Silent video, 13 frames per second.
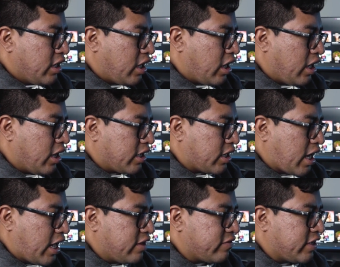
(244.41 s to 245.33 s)

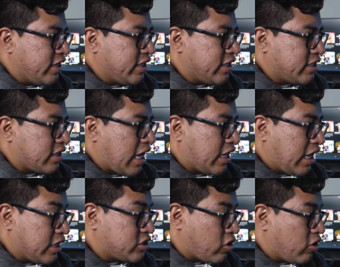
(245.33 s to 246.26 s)
kind of getting,
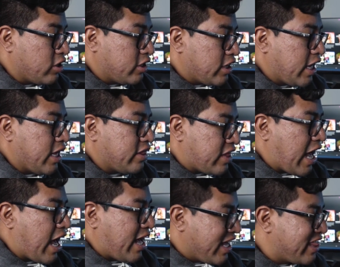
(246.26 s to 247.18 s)
I started
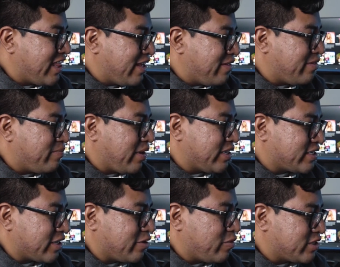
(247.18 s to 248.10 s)
that and then
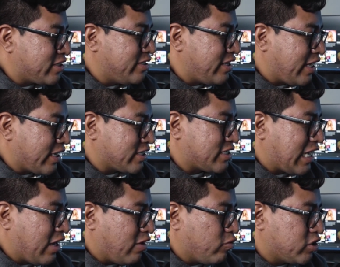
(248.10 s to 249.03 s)
basically went to the next sound,